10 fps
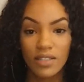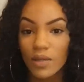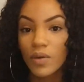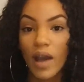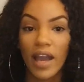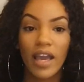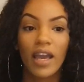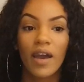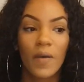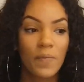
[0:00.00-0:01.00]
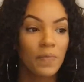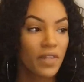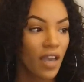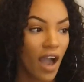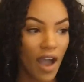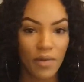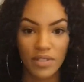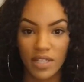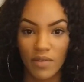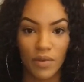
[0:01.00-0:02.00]
who I am. I
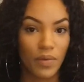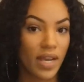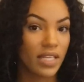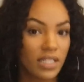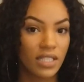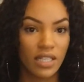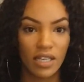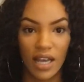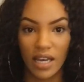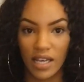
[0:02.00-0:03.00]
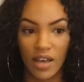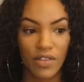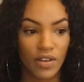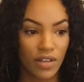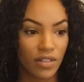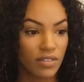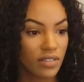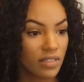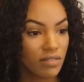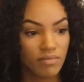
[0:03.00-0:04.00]
was never raised in any other
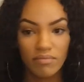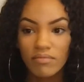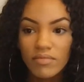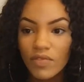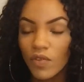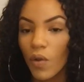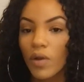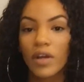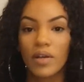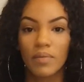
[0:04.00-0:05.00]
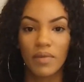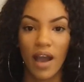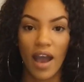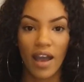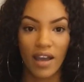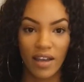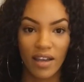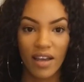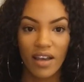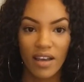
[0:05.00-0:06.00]
form. I
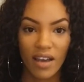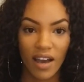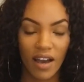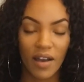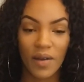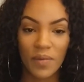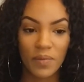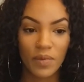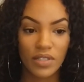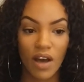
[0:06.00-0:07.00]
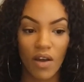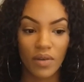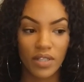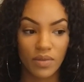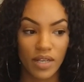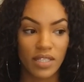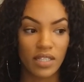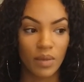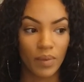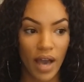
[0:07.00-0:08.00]
was always raised
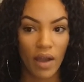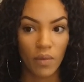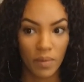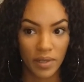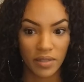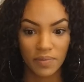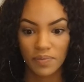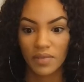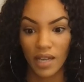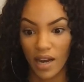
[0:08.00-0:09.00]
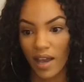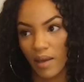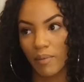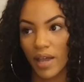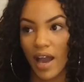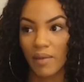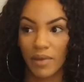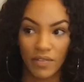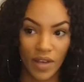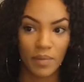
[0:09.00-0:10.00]
as a black woman, and I am black.
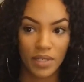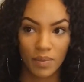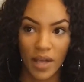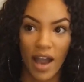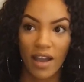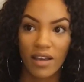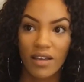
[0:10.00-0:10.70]
My family's black.